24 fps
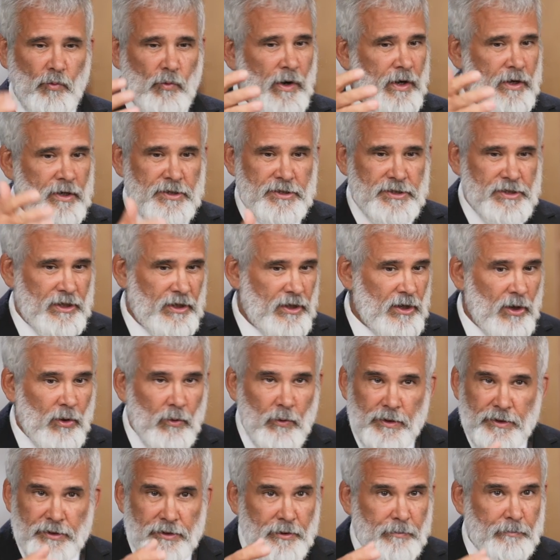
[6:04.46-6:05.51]
where does it
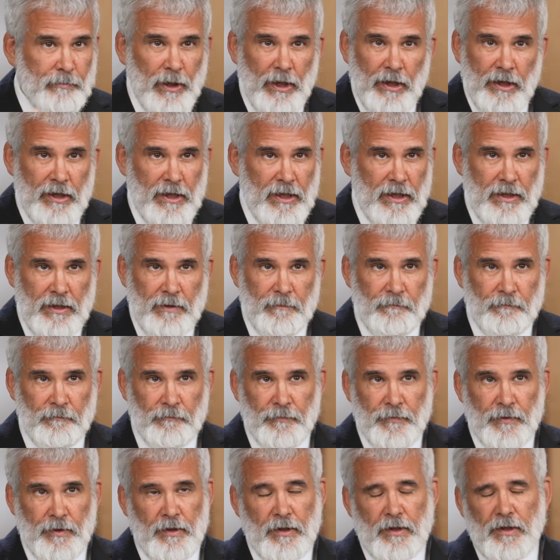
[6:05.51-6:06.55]
go in your body?
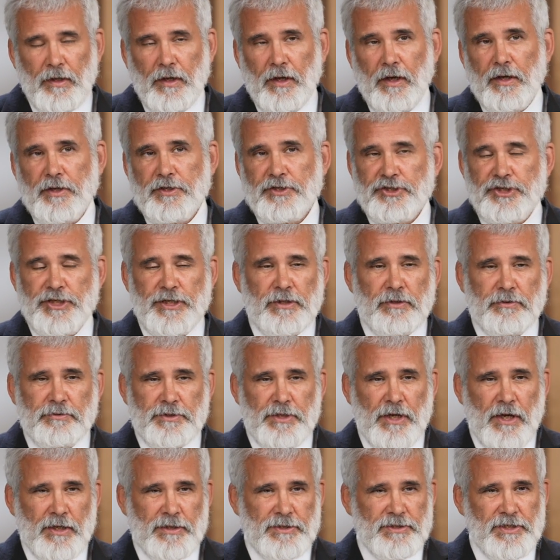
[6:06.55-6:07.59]

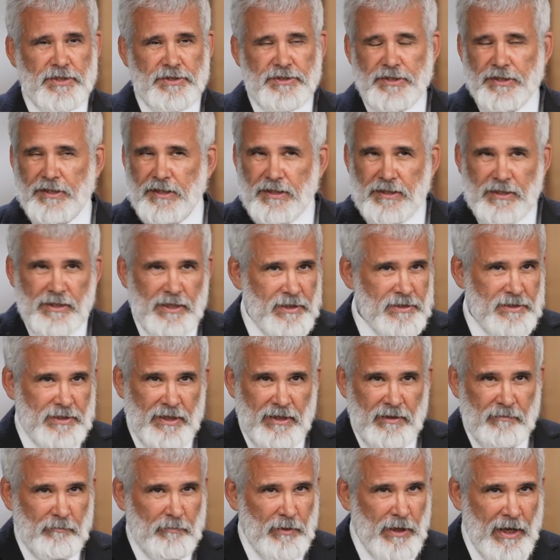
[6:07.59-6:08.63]
Genotoxicity, does it
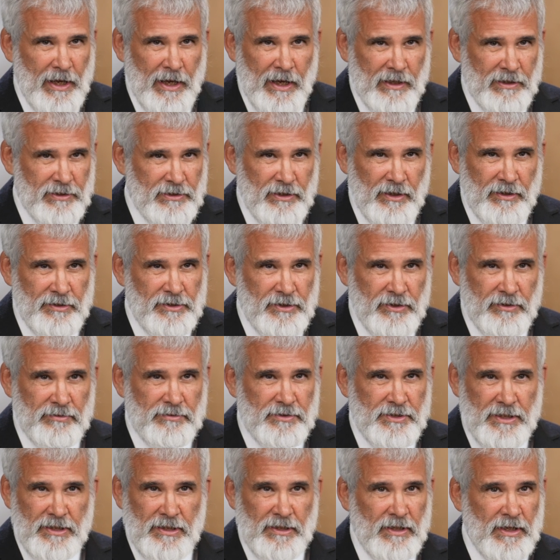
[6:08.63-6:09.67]
impact on your
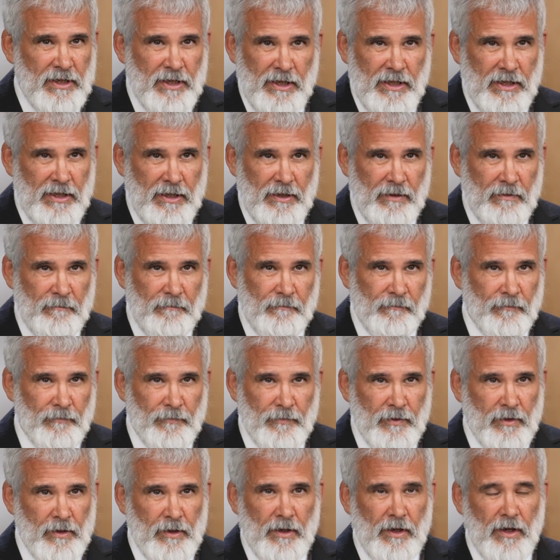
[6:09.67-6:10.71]
DNA?
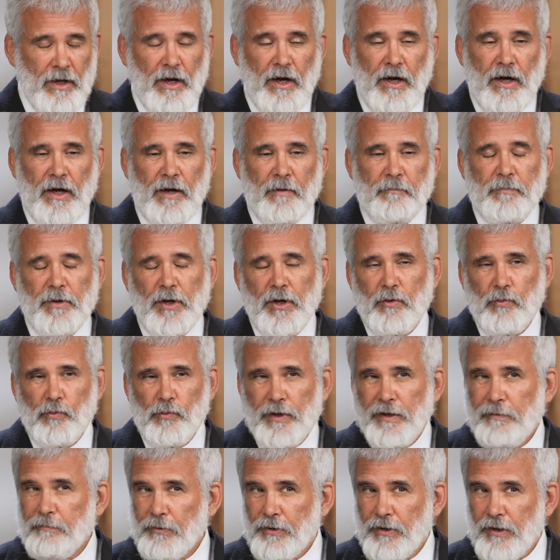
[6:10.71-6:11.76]
Um,
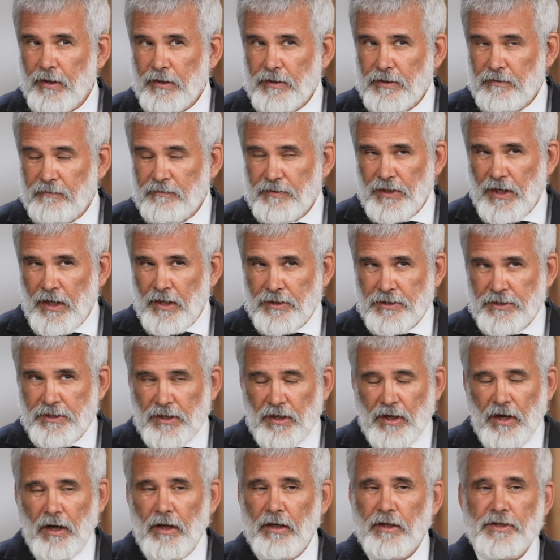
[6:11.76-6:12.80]
reproductive
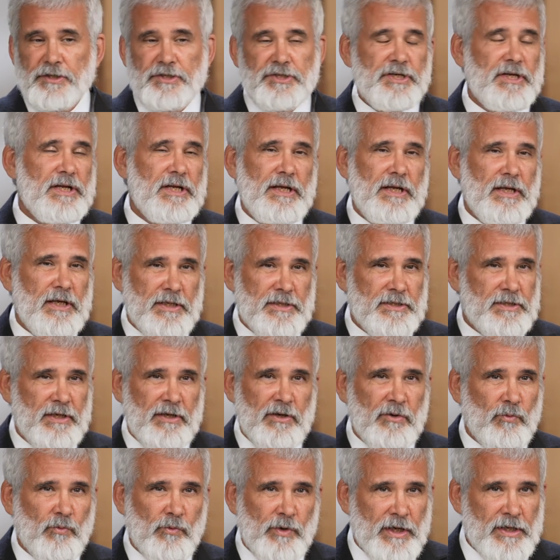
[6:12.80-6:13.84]
toxicology is at
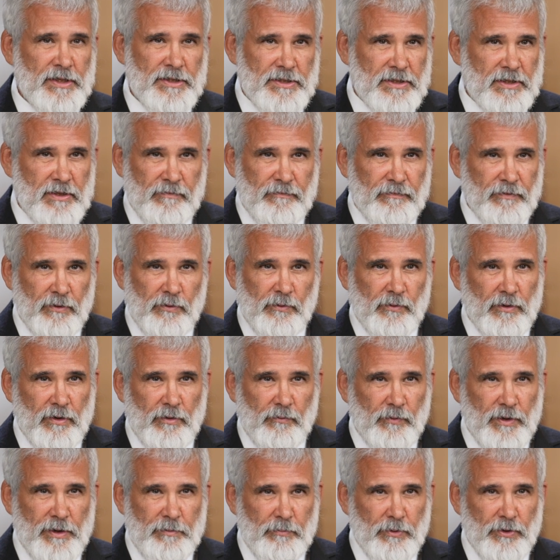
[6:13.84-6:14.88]
a risk for
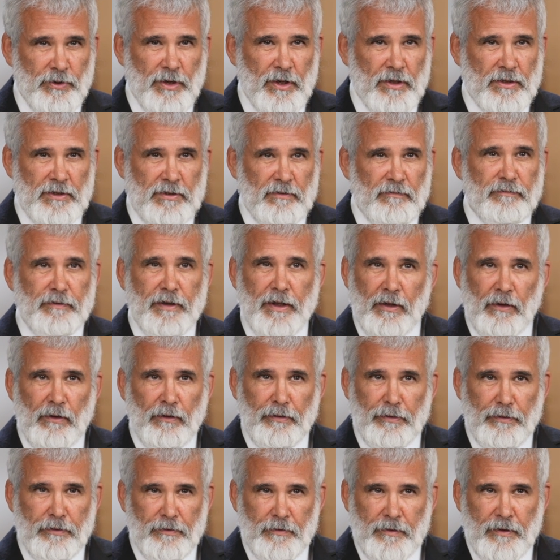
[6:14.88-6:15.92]
reproductive
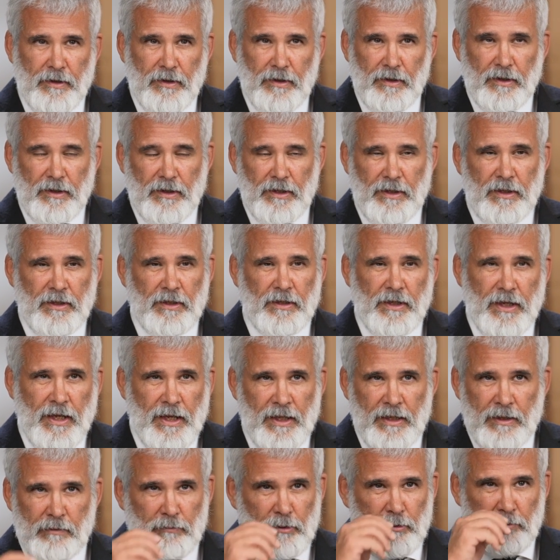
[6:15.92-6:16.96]
health in
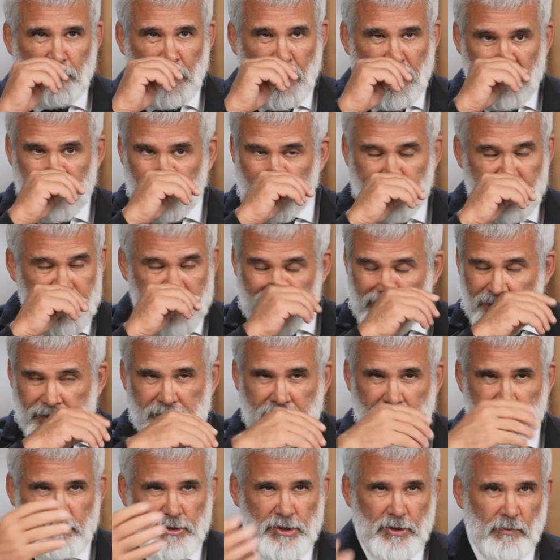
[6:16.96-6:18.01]
animal models and
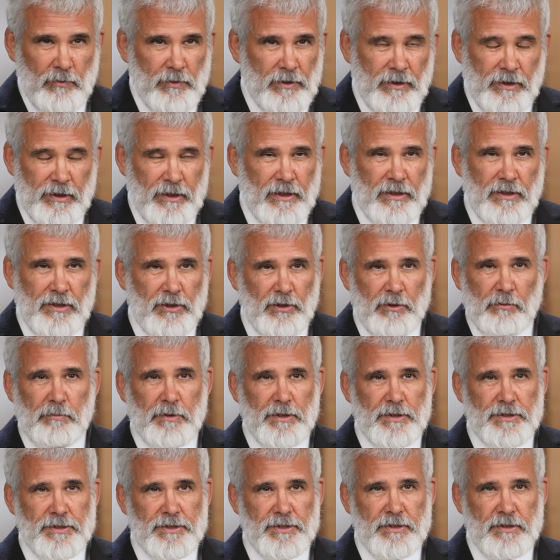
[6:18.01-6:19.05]
subsequently in
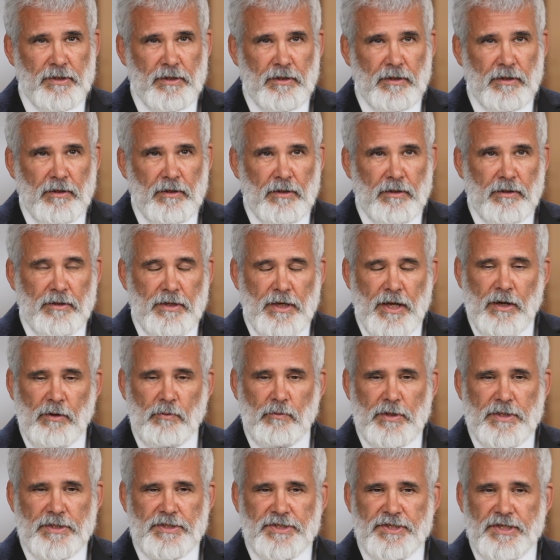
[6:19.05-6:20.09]
humans. Now
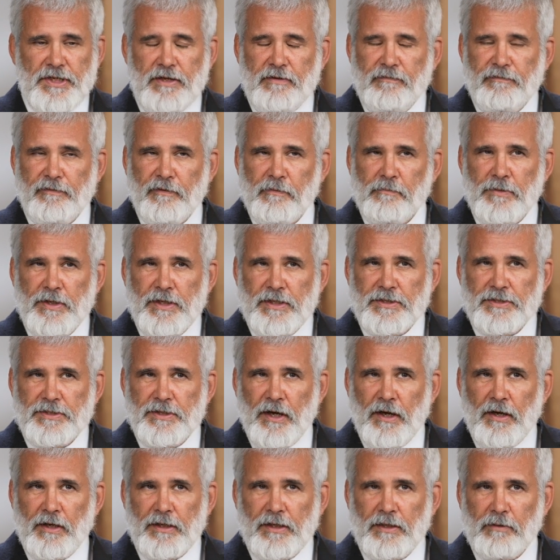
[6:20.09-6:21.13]
we see from these
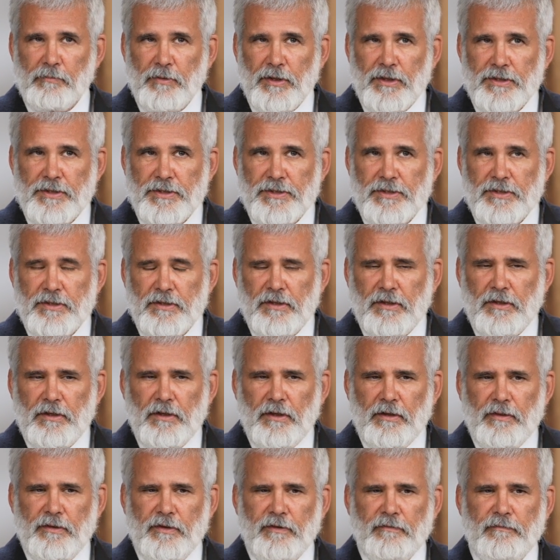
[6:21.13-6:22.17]
documents
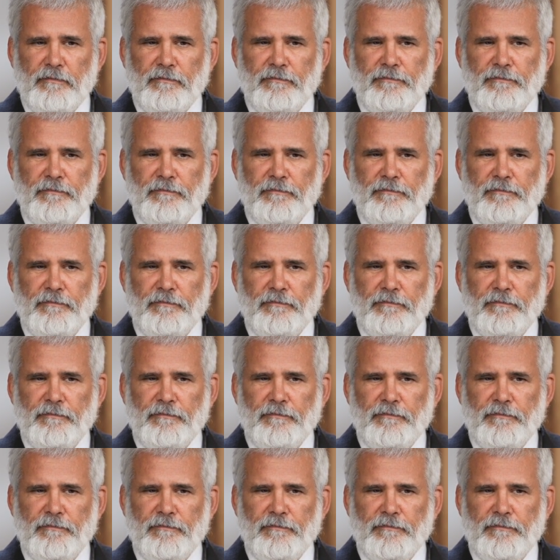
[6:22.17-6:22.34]
that,